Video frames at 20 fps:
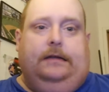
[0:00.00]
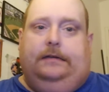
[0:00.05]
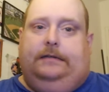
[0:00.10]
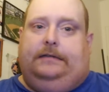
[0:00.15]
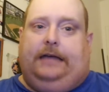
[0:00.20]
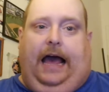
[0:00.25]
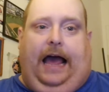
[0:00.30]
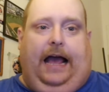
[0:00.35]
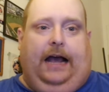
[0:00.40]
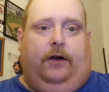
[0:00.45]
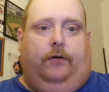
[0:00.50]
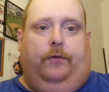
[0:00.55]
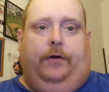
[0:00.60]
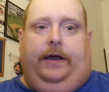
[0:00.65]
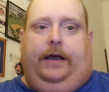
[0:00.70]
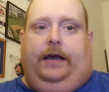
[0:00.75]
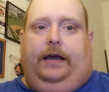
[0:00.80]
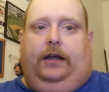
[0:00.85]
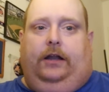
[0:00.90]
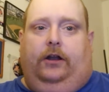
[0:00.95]
Zach
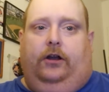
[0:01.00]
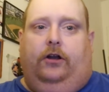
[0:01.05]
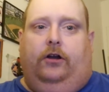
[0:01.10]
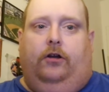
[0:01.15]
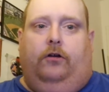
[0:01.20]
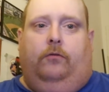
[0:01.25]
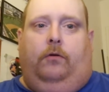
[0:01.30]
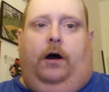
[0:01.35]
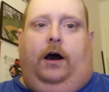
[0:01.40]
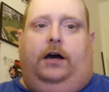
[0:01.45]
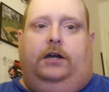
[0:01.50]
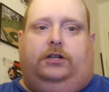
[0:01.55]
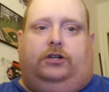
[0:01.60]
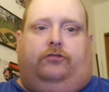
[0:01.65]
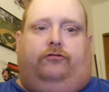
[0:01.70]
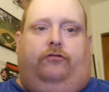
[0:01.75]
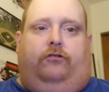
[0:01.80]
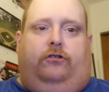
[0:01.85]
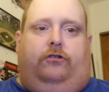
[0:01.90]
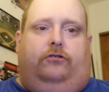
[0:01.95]
Wheeler was
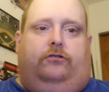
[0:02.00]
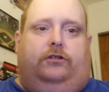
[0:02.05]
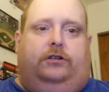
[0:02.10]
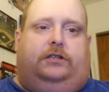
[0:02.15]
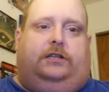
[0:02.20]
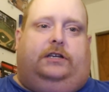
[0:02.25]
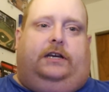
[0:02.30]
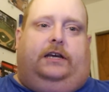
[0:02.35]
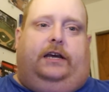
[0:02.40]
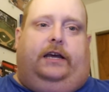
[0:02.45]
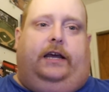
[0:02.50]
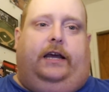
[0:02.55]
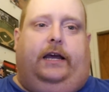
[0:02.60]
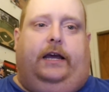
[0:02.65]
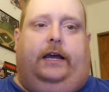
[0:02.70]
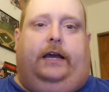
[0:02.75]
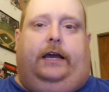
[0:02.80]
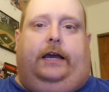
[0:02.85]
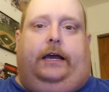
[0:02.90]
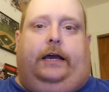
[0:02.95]

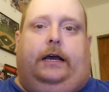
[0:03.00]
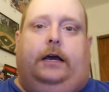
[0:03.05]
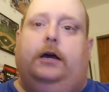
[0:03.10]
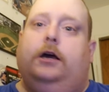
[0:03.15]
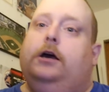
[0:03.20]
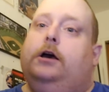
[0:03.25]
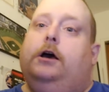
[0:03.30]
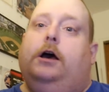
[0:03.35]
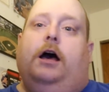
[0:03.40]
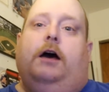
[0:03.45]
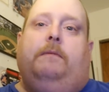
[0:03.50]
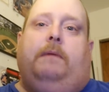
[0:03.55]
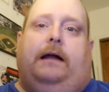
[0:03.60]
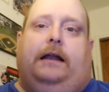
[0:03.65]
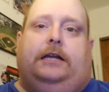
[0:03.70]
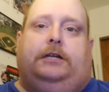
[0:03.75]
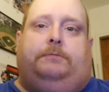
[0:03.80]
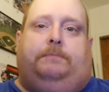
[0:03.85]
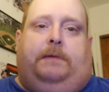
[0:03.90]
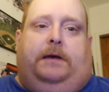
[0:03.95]
cruising,
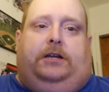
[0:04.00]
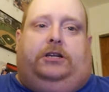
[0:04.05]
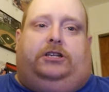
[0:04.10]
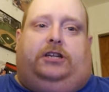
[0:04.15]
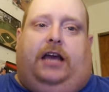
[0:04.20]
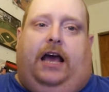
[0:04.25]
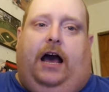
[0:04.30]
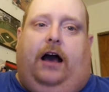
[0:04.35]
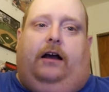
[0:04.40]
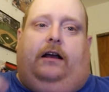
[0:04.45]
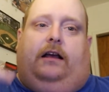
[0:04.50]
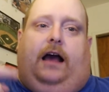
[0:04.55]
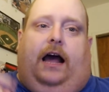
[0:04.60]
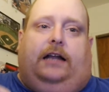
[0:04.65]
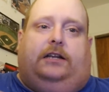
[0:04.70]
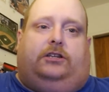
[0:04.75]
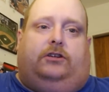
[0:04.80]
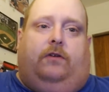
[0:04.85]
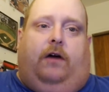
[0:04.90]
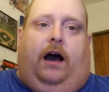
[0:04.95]
but his pitch count
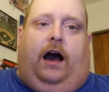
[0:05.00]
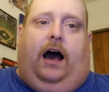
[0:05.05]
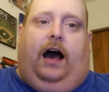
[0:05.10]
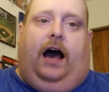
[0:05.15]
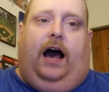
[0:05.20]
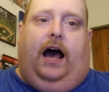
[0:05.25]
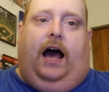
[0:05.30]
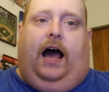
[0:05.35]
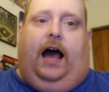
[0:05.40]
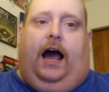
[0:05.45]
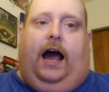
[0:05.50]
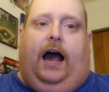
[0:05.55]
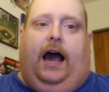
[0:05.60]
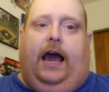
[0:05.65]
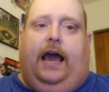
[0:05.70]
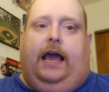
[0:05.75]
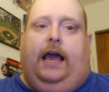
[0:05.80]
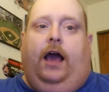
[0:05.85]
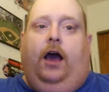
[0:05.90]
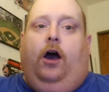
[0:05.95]
got too
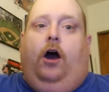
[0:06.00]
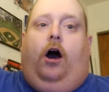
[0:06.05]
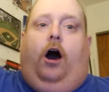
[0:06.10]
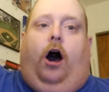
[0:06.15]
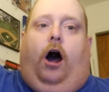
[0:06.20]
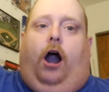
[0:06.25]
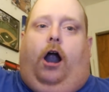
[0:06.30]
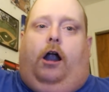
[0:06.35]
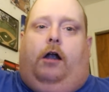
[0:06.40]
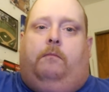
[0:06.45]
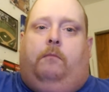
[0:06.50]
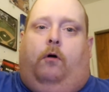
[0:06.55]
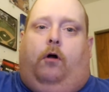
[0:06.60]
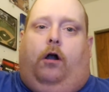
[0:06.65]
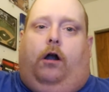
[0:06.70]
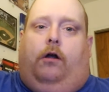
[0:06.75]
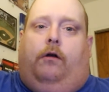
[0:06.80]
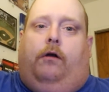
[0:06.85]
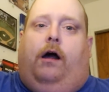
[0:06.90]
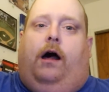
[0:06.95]
high. Our
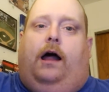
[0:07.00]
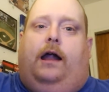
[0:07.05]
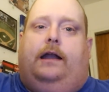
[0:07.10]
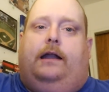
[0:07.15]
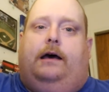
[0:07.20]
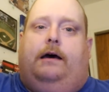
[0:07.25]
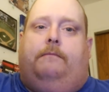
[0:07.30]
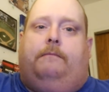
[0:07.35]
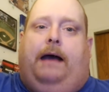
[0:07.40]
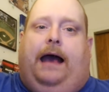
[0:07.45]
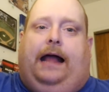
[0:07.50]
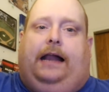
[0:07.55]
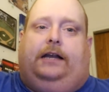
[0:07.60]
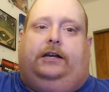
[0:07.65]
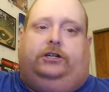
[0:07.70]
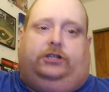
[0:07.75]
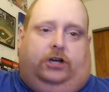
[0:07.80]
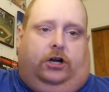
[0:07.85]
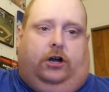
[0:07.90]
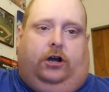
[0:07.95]
Moronda the
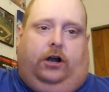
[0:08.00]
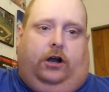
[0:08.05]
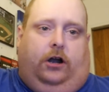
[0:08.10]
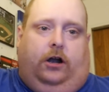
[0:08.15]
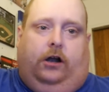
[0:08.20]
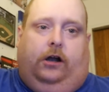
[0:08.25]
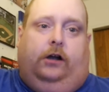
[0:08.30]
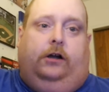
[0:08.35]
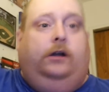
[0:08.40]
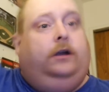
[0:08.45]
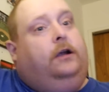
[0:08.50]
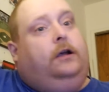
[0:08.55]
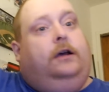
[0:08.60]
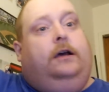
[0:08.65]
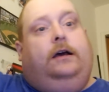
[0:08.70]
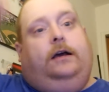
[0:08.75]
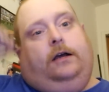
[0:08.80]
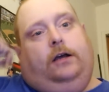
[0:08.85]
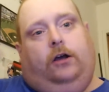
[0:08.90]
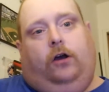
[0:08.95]
manager
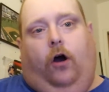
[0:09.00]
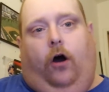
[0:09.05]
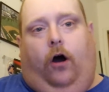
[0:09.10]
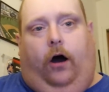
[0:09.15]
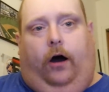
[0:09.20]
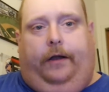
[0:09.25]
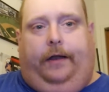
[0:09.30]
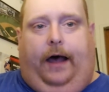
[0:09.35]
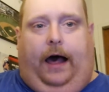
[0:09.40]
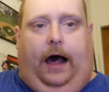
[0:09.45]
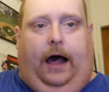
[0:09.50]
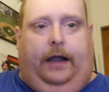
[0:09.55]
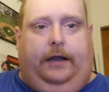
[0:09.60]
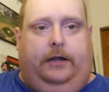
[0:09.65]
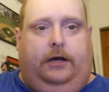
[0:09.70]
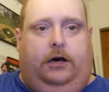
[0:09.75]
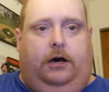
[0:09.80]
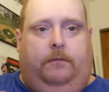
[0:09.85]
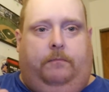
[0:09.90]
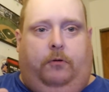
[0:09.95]
called on
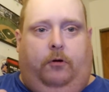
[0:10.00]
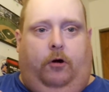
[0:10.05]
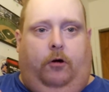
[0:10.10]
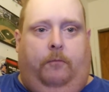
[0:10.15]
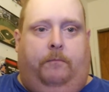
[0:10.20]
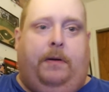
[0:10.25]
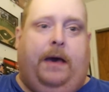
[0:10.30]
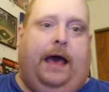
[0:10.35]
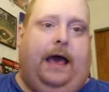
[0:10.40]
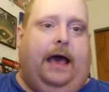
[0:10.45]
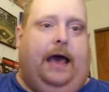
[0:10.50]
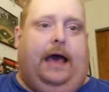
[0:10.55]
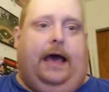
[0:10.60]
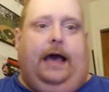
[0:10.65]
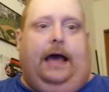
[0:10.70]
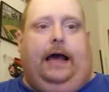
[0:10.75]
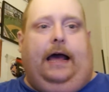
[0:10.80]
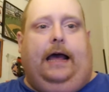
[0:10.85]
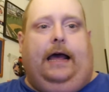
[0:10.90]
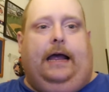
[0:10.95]
the
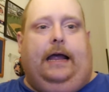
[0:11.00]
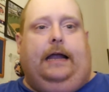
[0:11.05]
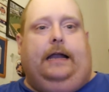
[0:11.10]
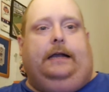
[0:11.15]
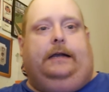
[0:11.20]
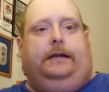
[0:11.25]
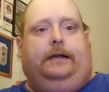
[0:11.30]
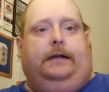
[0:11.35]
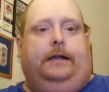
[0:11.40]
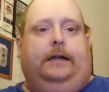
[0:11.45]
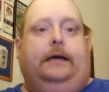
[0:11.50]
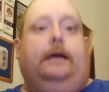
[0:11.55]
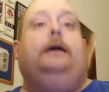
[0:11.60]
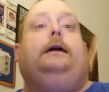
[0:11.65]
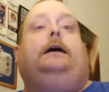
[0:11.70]
bullpen.